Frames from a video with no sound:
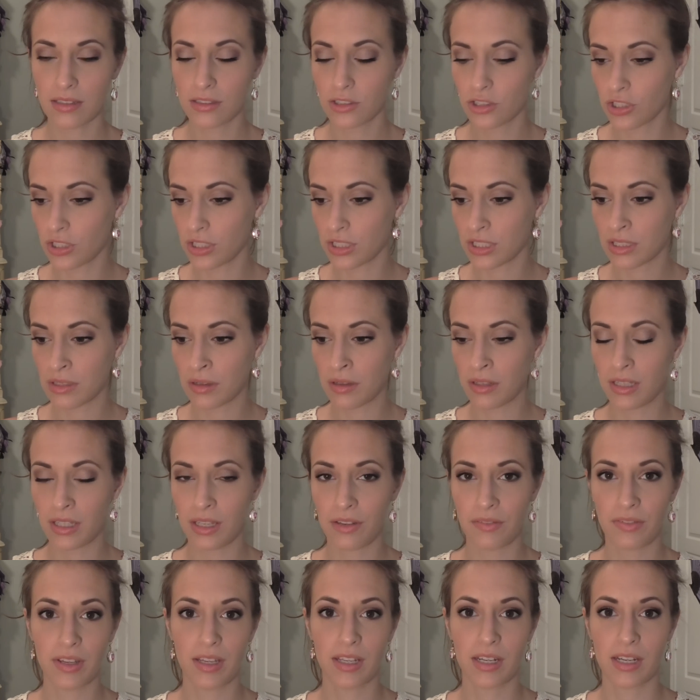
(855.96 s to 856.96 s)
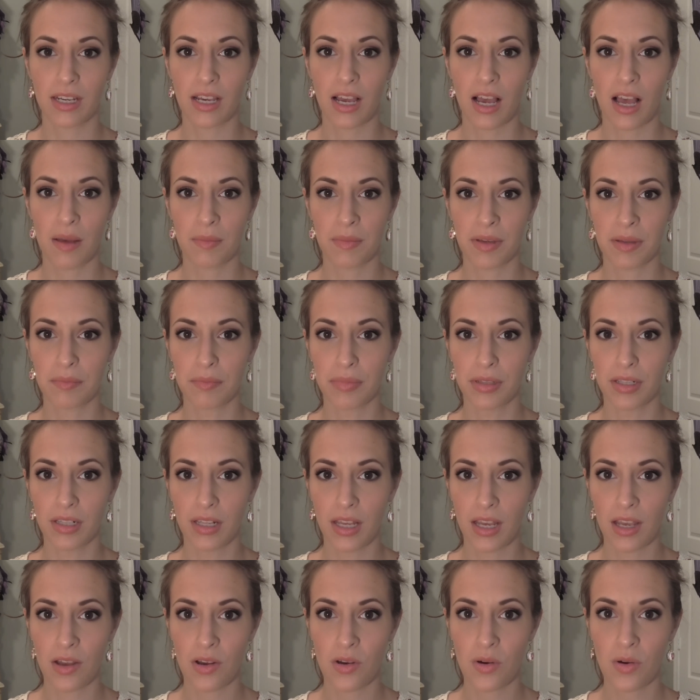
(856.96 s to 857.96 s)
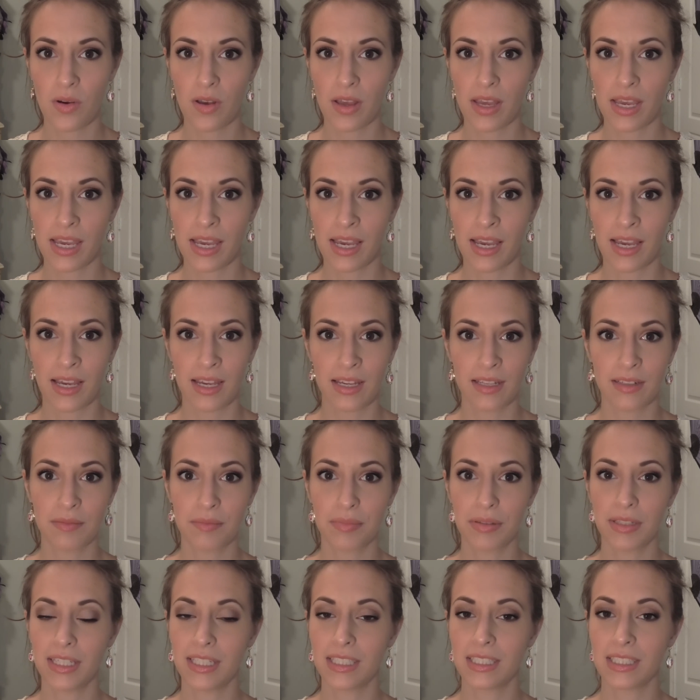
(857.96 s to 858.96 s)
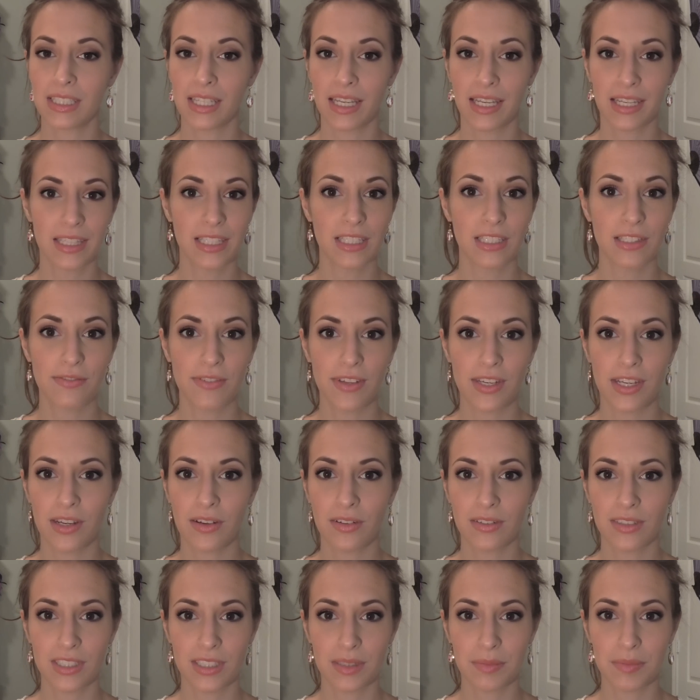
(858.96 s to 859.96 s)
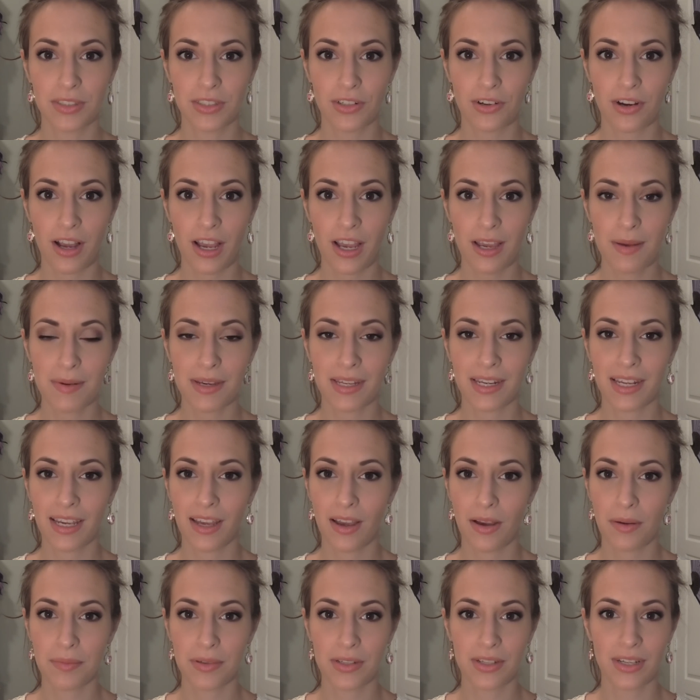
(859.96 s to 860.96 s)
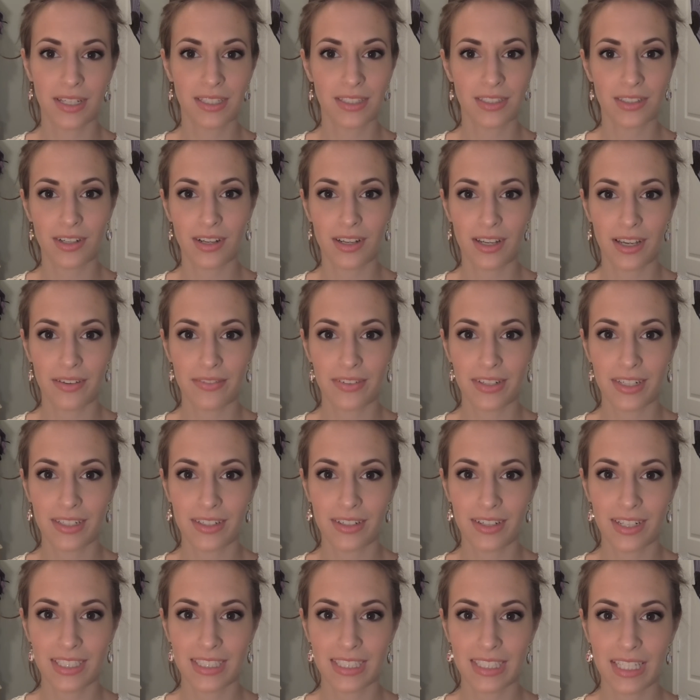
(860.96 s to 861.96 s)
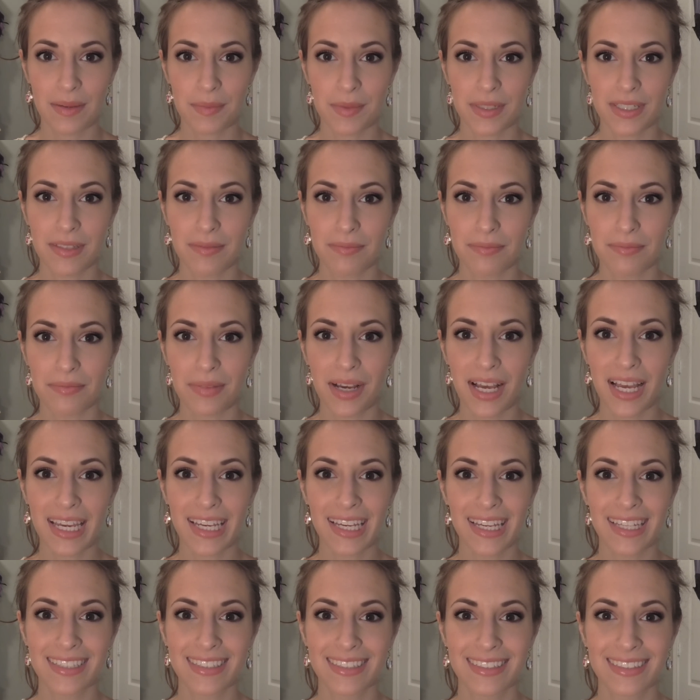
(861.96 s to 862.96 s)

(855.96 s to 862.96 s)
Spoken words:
Just leave it in a comment below, and please like this video and subscribe, and I hope you guys are all having a great summer. Bye!